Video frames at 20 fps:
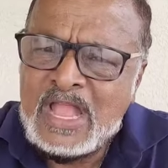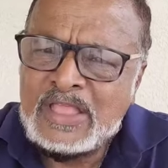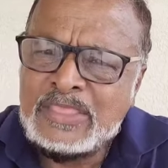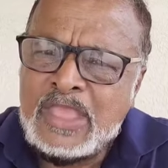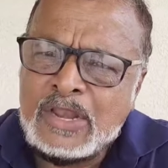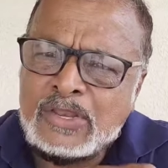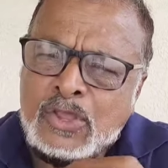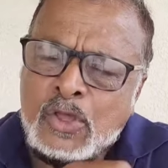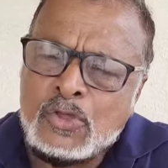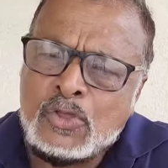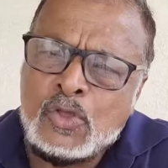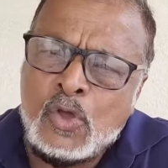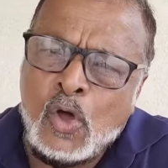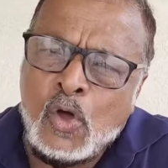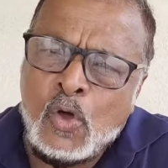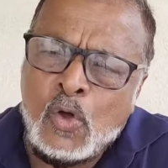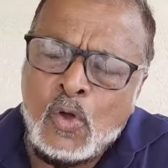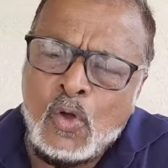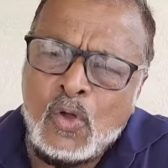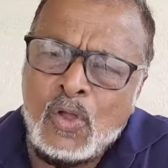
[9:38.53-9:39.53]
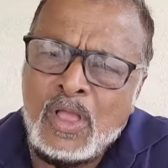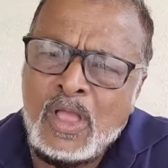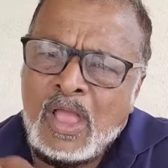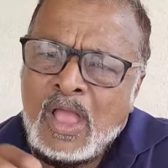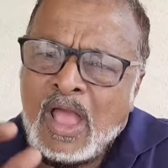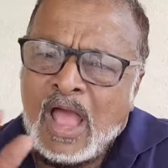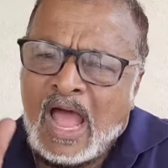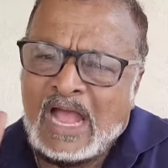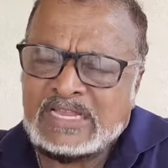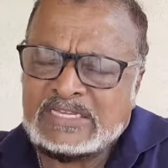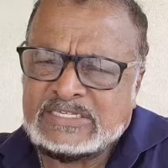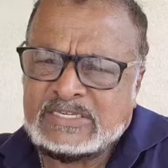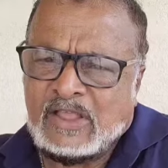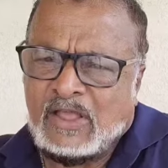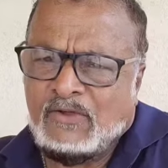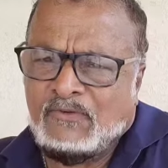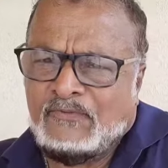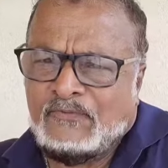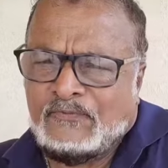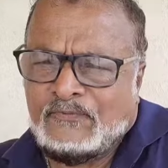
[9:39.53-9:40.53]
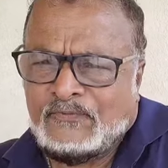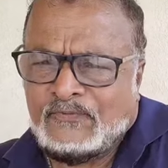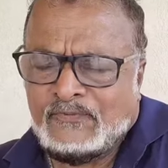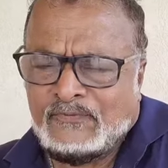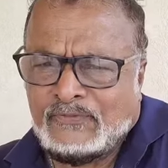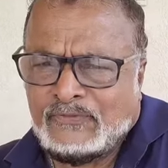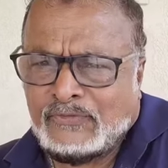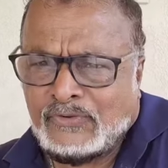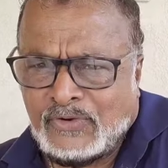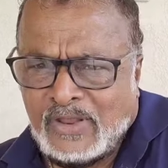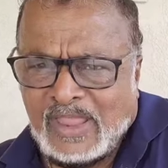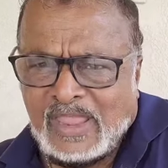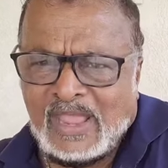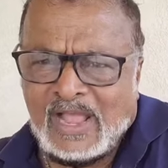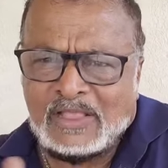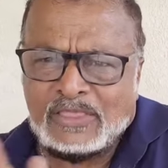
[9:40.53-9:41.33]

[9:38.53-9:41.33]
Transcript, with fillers: that could go as 3